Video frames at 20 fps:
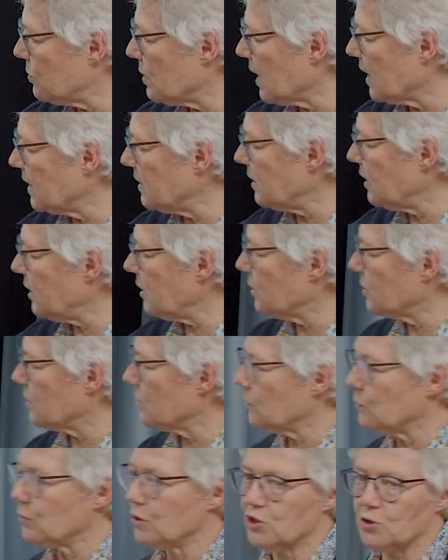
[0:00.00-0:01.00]
line
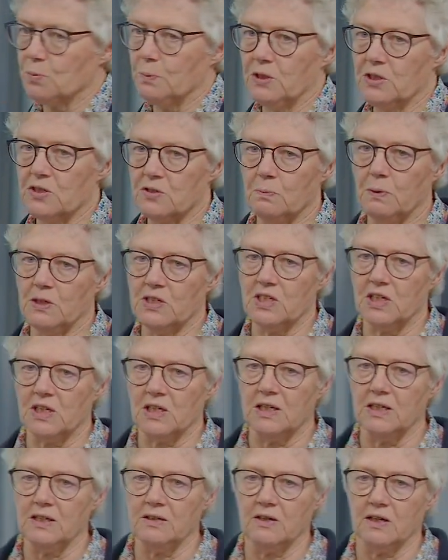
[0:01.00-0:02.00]
here, which means
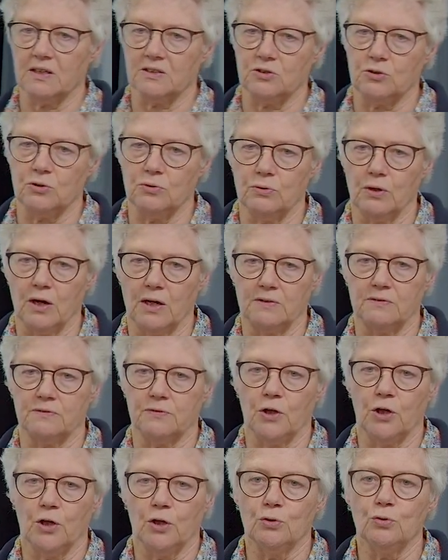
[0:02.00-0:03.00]
basically that you have
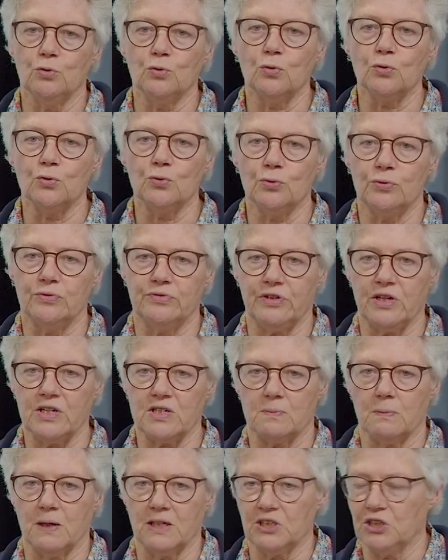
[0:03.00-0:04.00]
no good
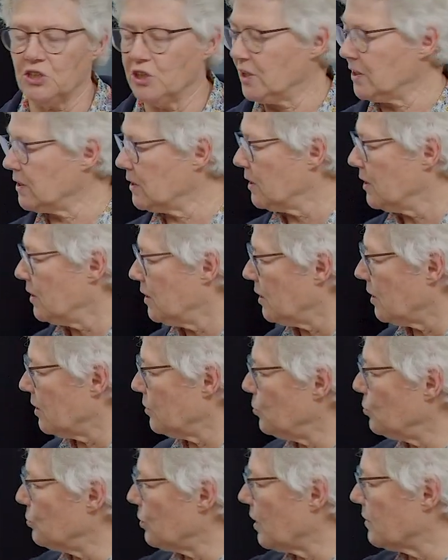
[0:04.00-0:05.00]
phase matching
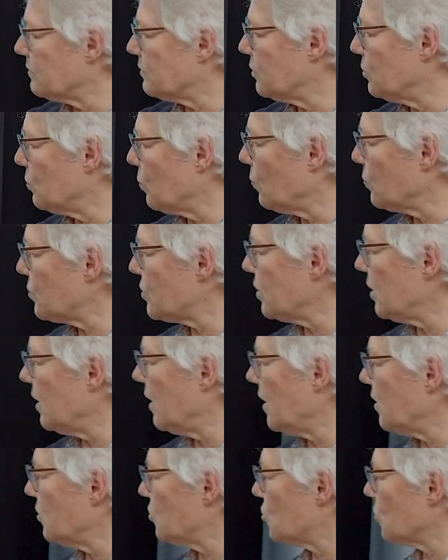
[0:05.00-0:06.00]
and you have an
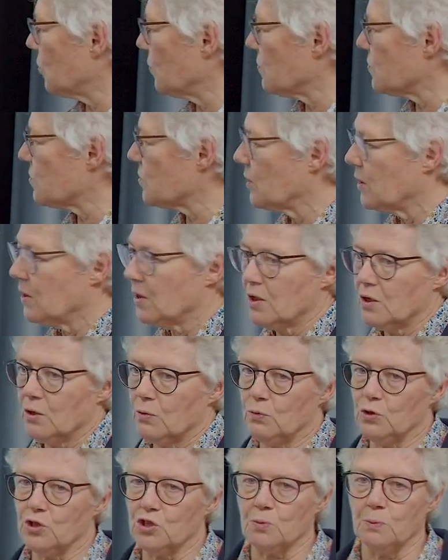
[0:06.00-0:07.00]
oscillations,
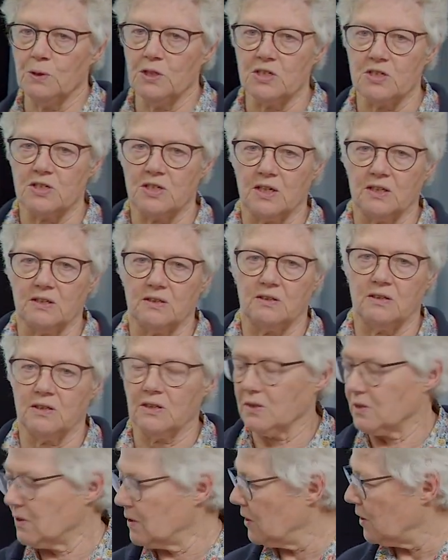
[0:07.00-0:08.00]
which means that
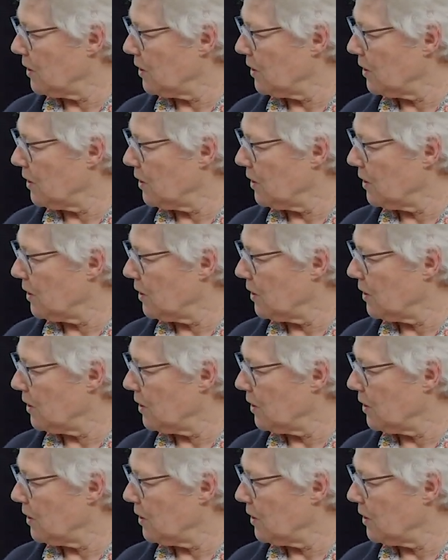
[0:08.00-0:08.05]
the